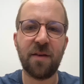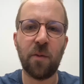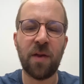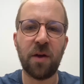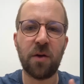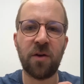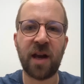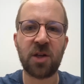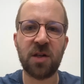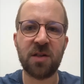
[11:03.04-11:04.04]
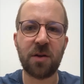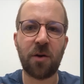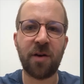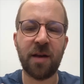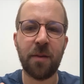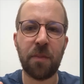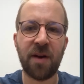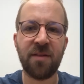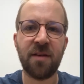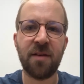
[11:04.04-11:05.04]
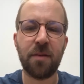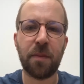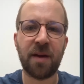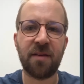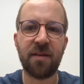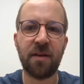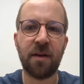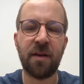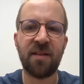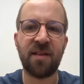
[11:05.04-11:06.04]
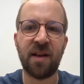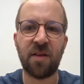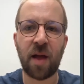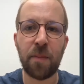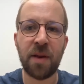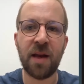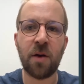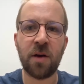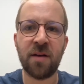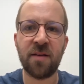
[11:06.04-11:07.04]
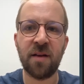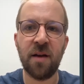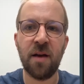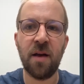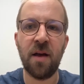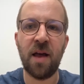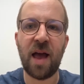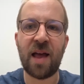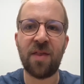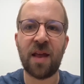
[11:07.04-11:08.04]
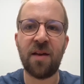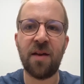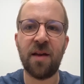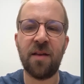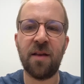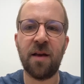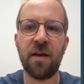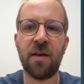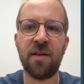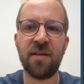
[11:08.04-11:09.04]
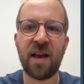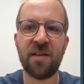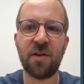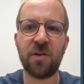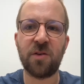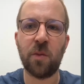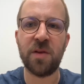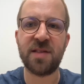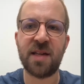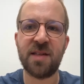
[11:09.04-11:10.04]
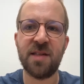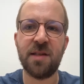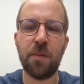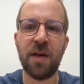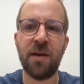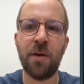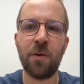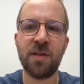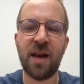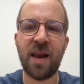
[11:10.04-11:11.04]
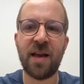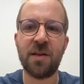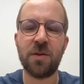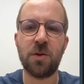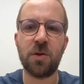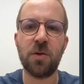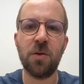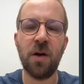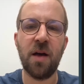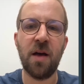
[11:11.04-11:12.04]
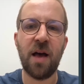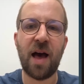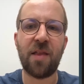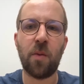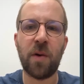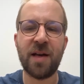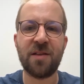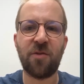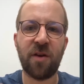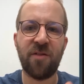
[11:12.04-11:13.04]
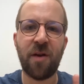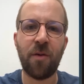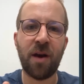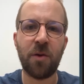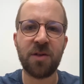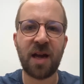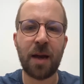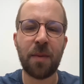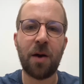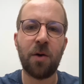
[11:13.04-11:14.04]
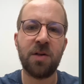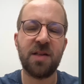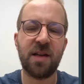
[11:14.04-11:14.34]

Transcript: when the connection is already present but nothing is happening on it. And then in this case also we set TCP no delay to true. Otherwise, for a very low timeout,